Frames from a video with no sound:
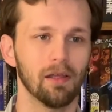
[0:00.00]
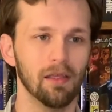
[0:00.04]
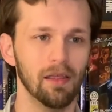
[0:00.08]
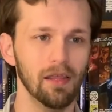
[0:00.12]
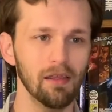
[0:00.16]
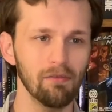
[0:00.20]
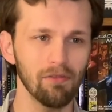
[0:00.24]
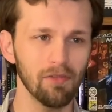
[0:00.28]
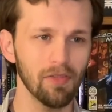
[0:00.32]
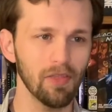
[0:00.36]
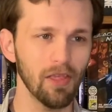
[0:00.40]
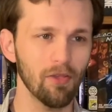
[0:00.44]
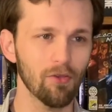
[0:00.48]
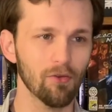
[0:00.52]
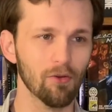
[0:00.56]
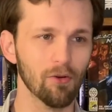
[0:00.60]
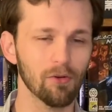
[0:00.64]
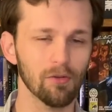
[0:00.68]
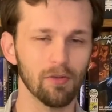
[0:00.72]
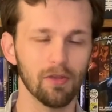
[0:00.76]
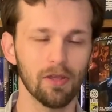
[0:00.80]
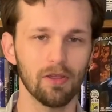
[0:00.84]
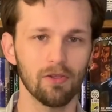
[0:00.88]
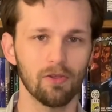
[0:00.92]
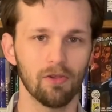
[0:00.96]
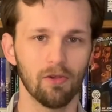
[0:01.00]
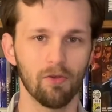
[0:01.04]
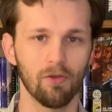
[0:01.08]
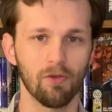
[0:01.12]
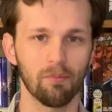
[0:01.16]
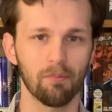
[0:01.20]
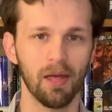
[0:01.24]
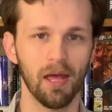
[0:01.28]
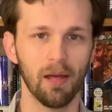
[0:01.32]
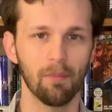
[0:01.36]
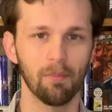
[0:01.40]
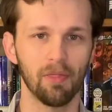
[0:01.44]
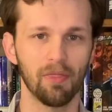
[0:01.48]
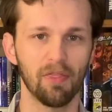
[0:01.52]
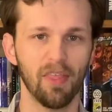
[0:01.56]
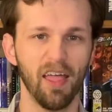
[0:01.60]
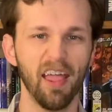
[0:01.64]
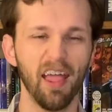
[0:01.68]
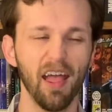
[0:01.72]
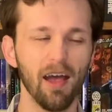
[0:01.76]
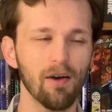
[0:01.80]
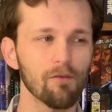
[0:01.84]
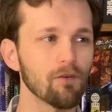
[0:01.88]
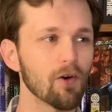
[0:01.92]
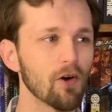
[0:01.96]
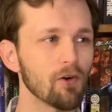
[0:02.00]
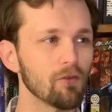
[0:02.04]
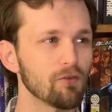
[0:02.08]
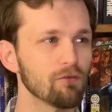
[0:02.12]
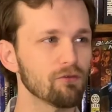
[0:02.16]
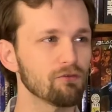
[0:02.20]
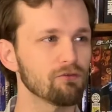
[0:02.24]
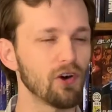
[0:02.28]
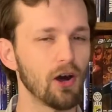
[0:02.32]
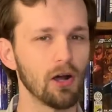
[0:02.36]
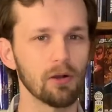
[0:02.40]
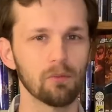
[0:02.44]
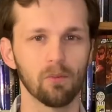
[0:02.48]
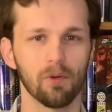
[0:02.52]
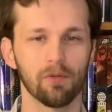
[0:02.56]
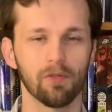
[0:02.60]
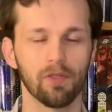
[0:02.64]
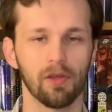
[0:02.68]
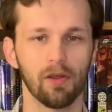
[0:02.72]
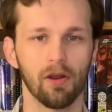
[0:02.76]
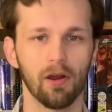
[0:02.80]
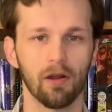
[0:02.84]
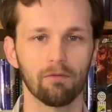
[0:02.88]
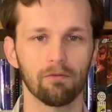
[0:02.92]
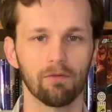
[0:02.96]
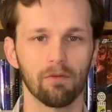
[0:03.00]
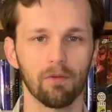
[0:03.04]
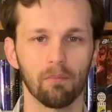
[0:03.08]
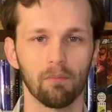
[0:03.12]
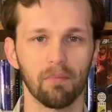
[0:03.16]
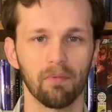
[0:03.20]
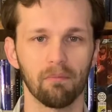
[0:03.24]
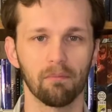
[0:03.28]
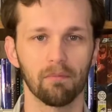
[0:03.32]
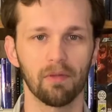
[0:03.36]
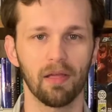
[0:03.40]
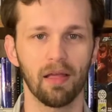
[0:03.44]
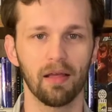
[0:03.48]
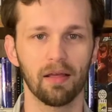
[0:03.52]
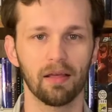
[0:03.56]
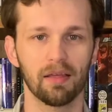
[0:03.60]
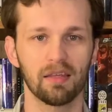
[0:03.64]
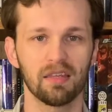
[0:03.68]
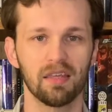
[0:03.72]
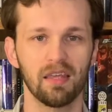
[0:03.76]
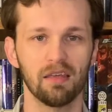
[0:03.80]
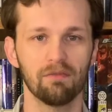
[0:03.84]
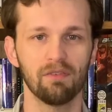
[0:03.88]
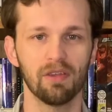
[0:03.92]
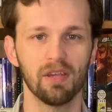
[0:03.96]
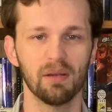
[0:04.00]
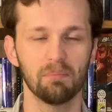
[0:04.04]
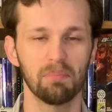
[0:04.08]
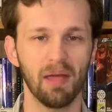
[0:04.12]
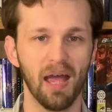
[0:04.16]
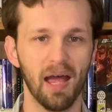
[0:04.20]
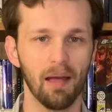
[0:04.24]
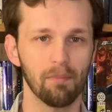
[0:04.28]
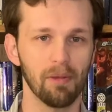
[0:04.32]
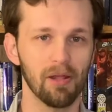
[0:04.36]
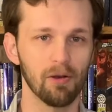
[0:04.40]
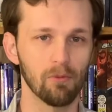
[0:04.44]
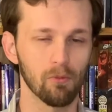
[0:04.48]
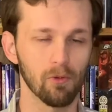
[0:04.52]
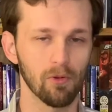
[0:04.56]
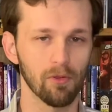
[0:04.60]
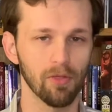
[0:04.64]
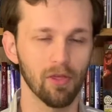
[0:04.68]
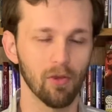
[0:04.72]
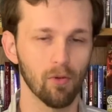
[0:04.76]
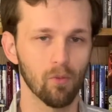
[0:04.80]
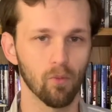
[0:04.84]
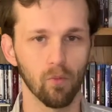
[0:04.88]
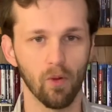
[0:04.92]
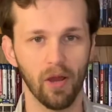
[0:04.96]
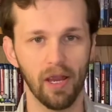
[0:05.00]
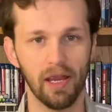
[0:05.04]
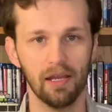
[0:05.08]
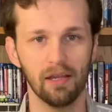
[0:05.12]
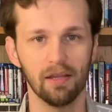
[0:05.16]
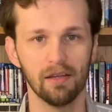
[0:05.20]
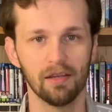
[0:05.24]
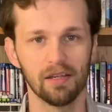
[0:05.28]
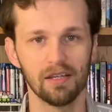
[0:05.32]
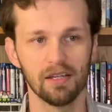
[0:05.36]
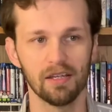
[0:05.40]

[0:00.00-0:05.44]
Even these early issues of Batman, they have fun with the art, from giving Batman really great